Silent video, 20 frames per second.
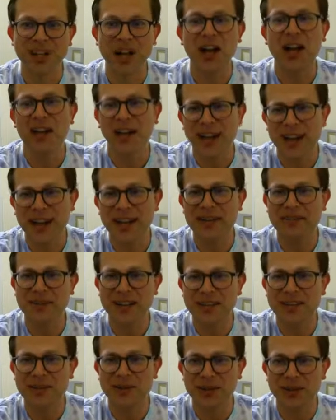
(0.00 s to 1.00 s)
Alright,
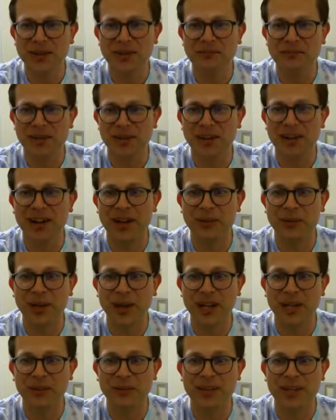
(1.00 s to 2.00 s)
that's cool. Alright,
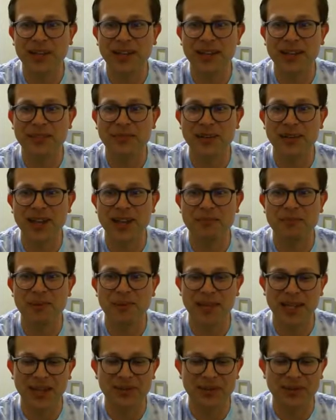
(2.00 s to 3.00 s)
Wild Wing level up,
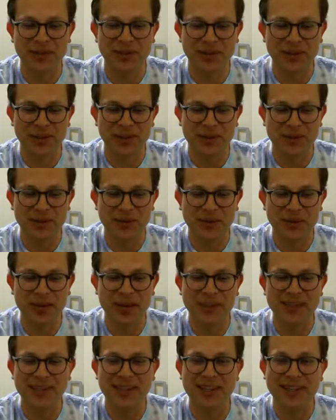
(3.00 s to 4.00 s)
level 3. So
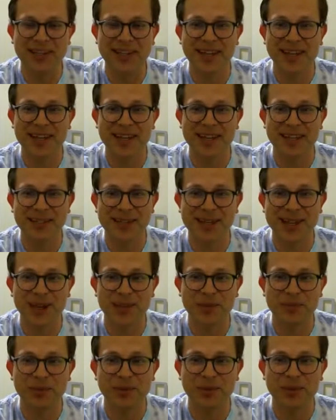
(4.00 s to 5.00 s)
not as exciting as the
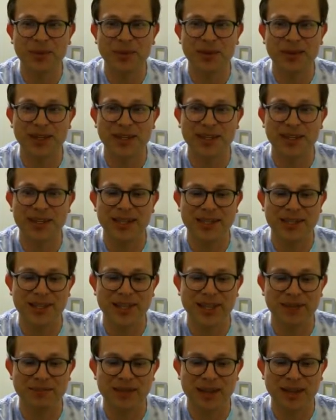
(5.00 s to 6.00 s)
other pulls, because it
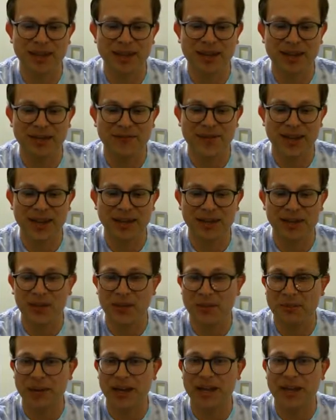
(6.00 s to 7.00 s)
doesn't give me a lot of value
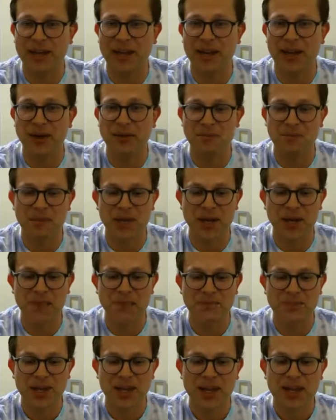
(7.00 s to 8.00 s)
on my account, but
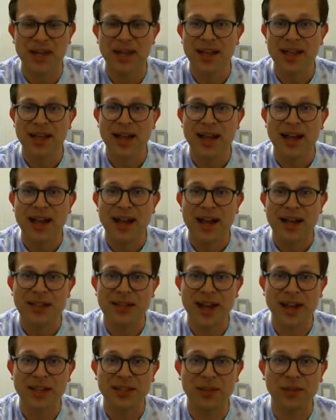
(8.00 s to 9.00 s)

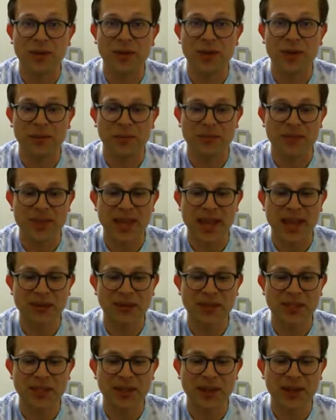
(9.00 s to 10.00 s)
that's cool. That
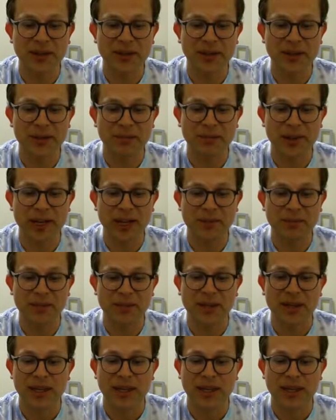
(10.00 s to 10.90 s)
was the all clear pipe.